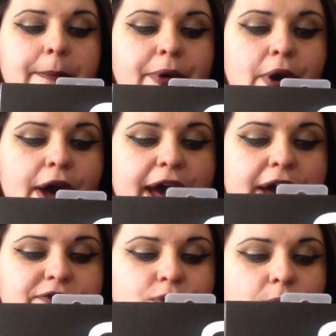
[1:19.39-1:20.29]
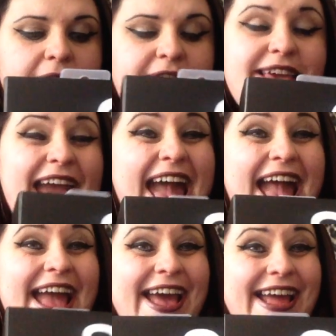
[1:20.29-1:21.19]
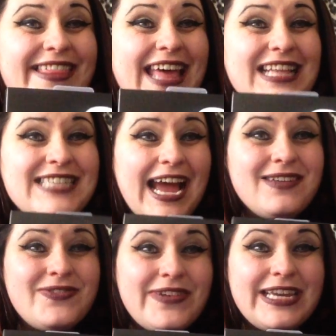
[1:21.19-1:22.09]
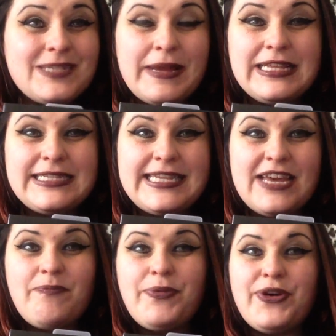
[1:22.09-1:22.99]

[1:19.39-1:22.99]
But for what you get, that sounds really expensive,